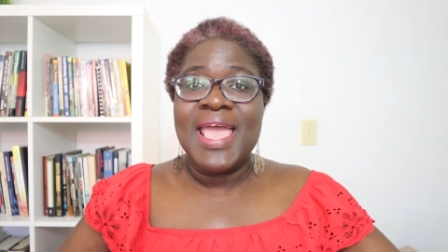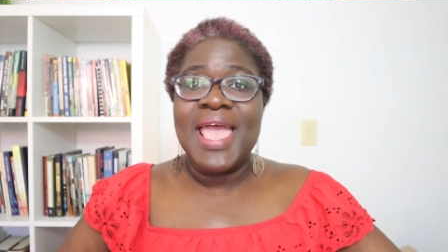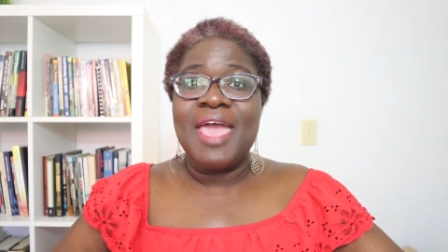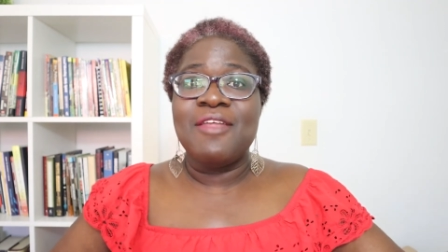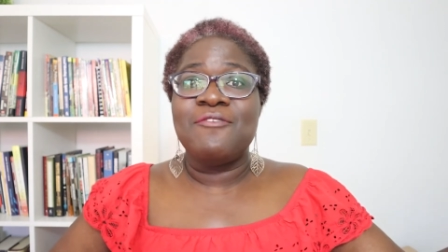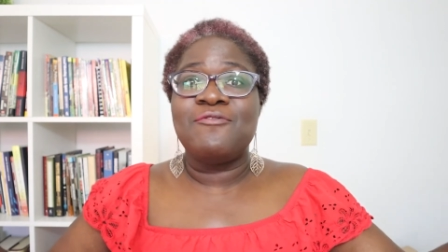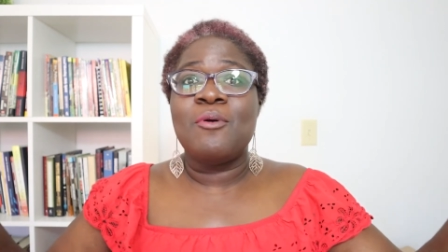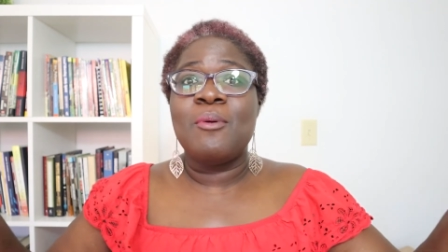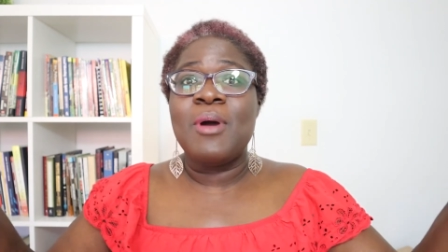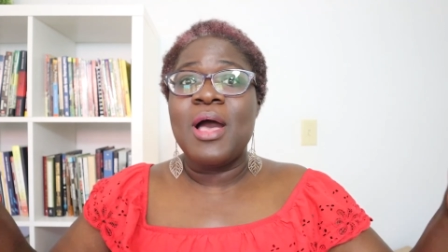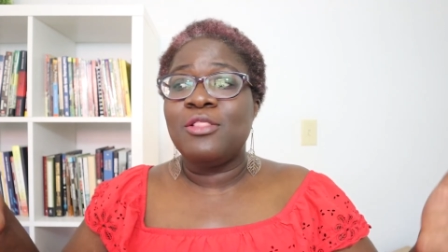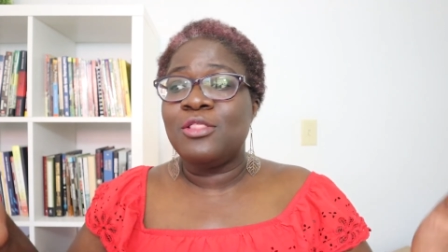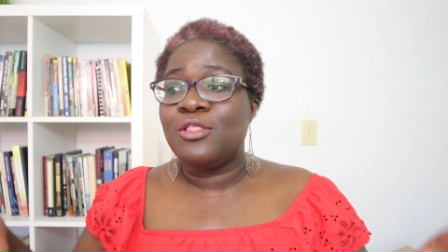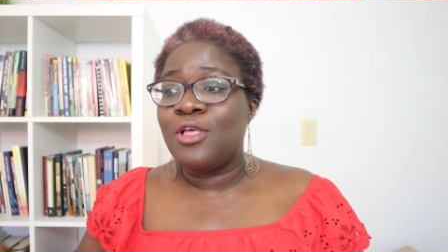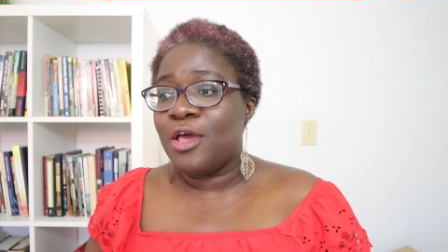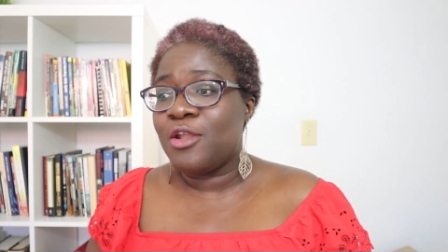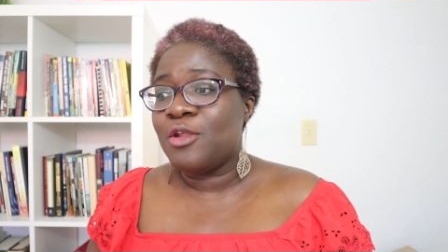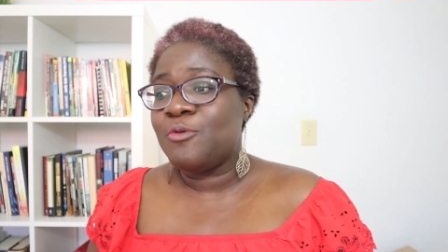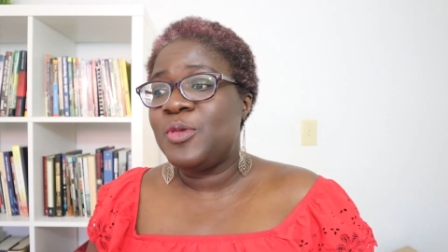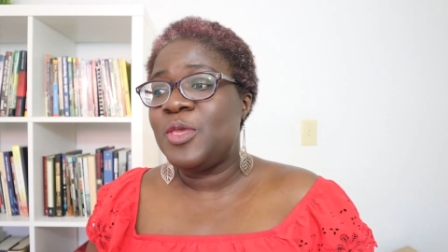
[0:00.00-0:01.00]
And for a
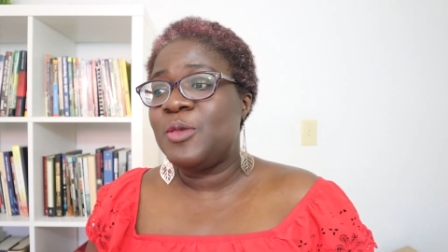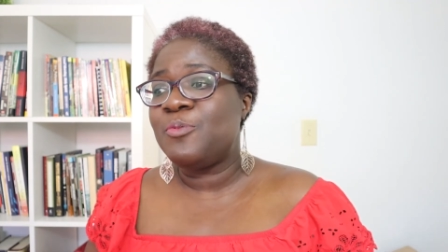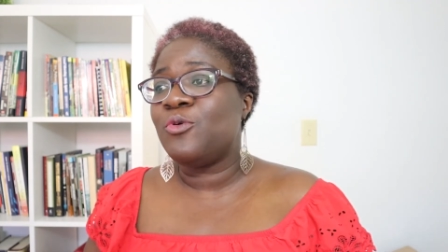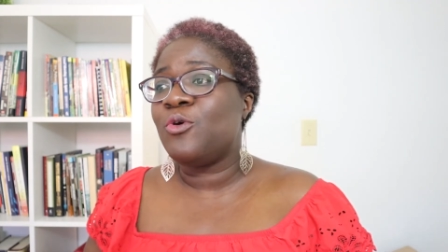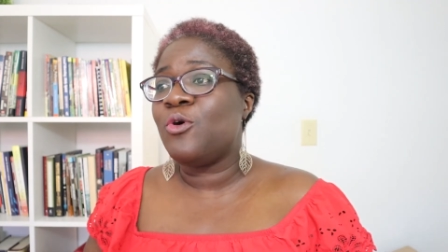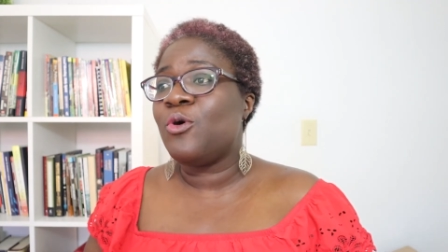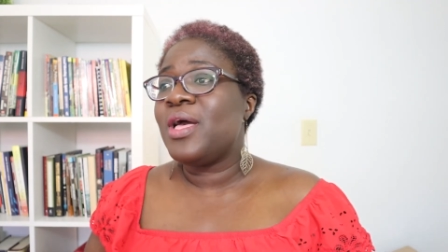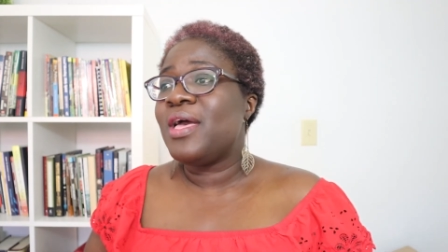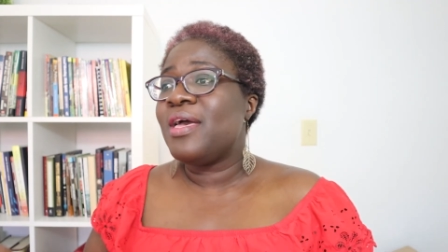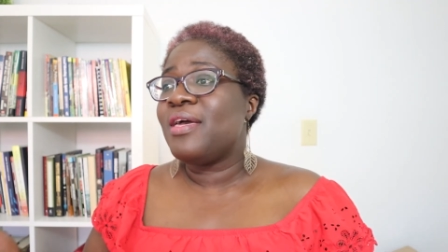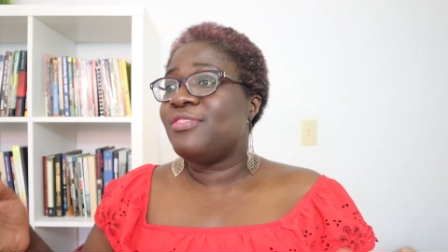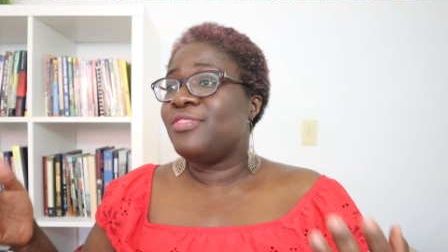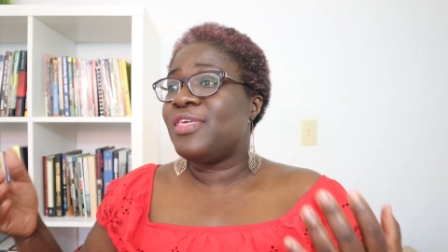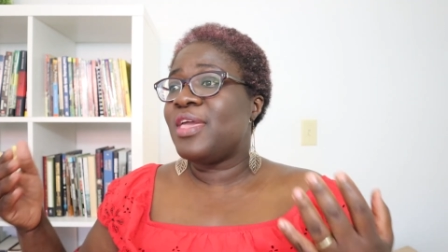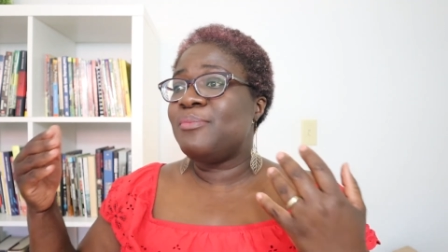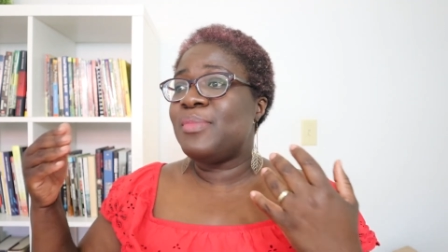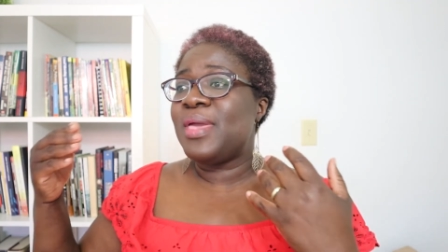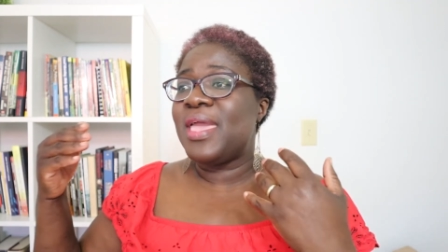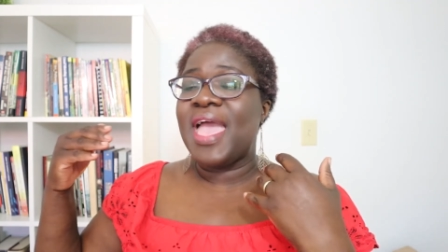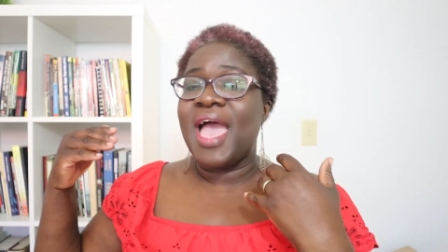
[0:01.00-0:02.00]
lot of people,
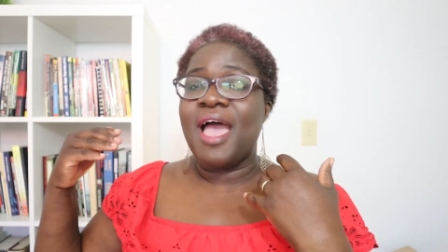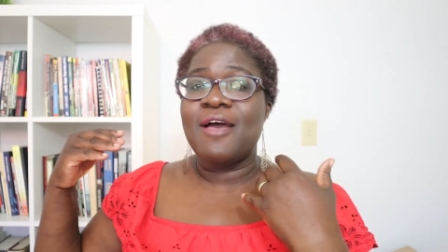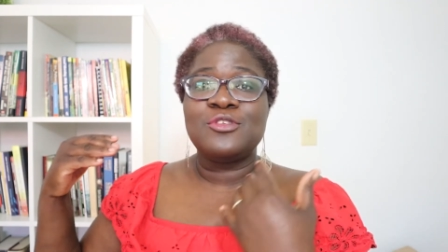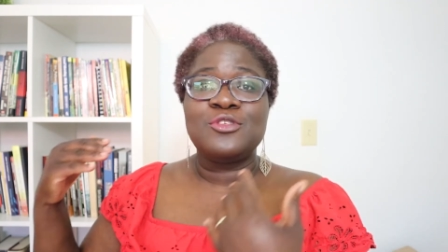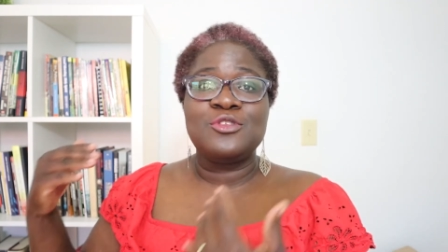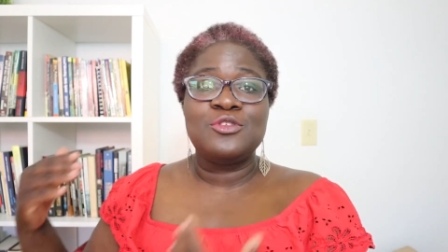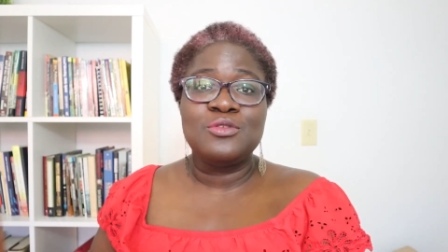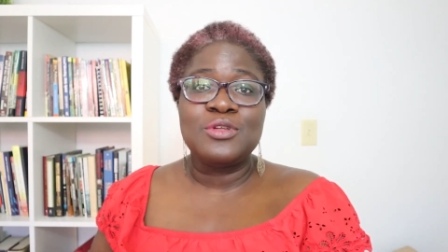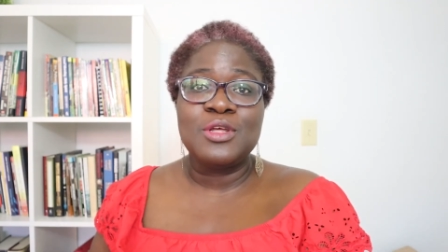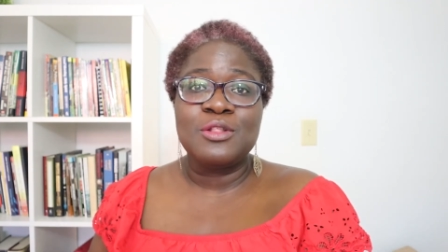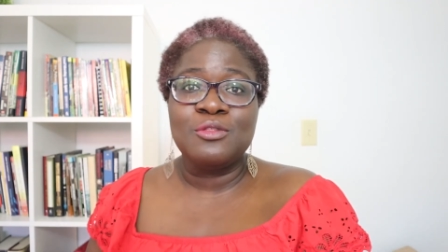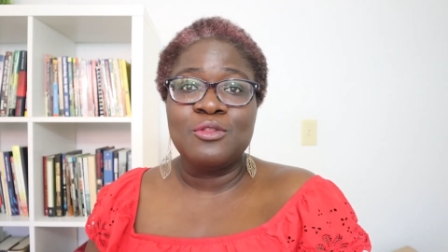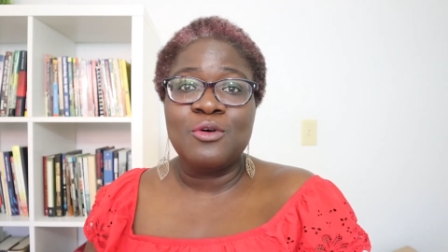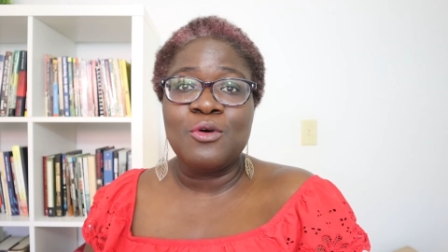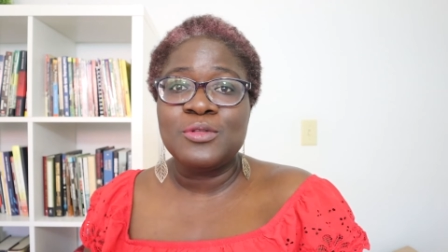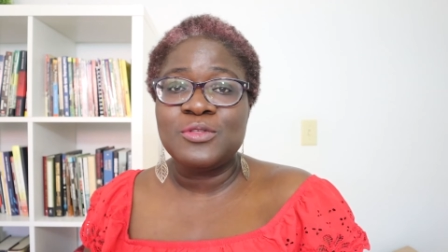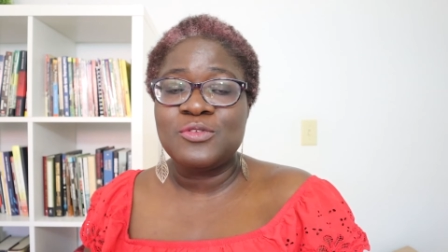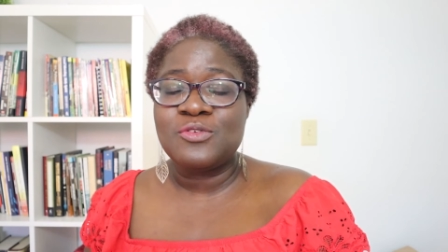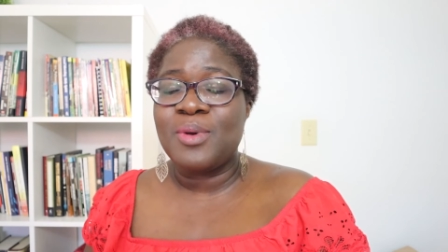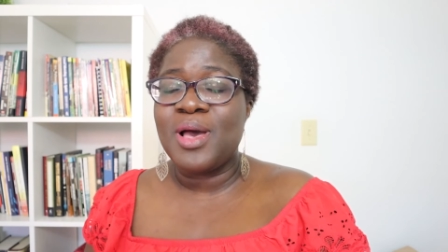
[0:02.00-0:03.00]
they may have student
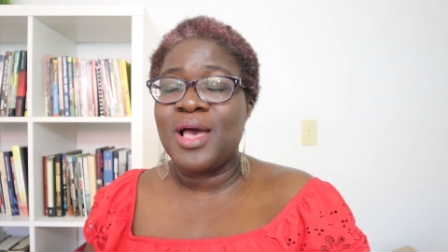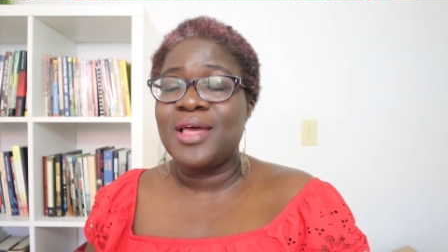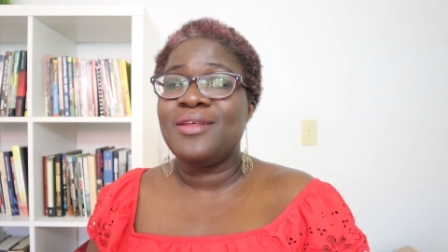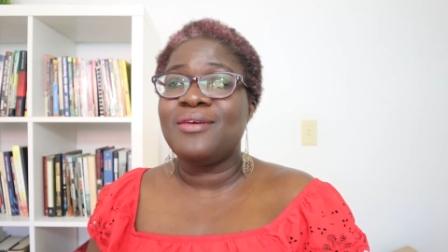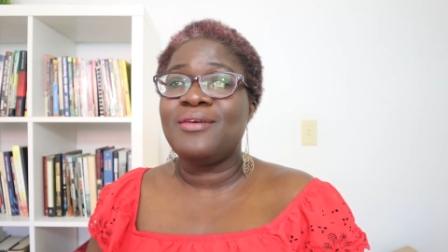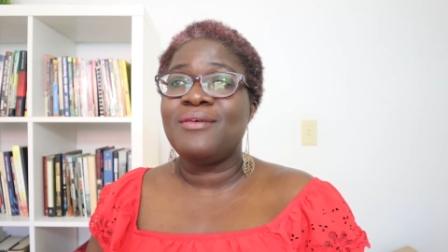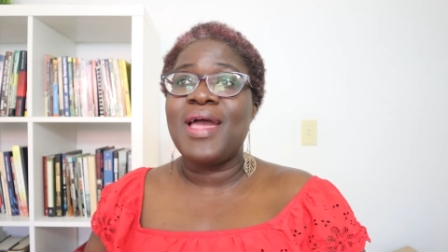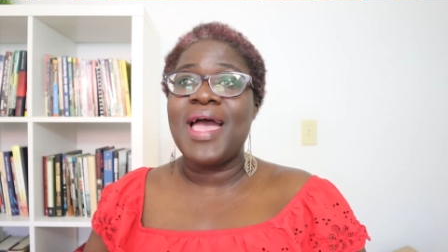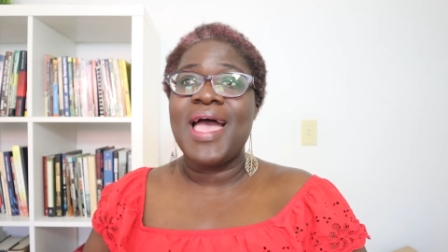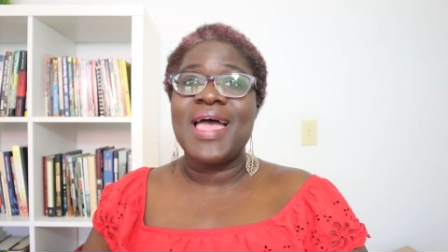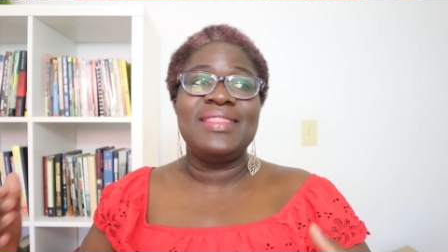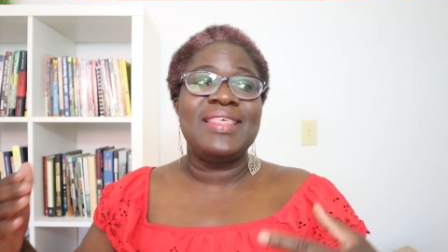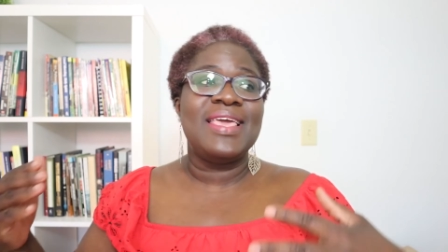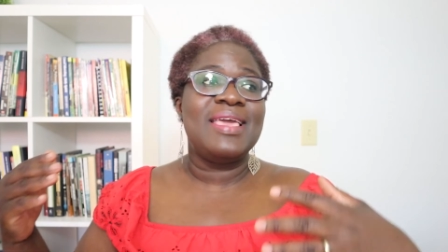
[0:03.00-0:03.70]
loans from undergrad.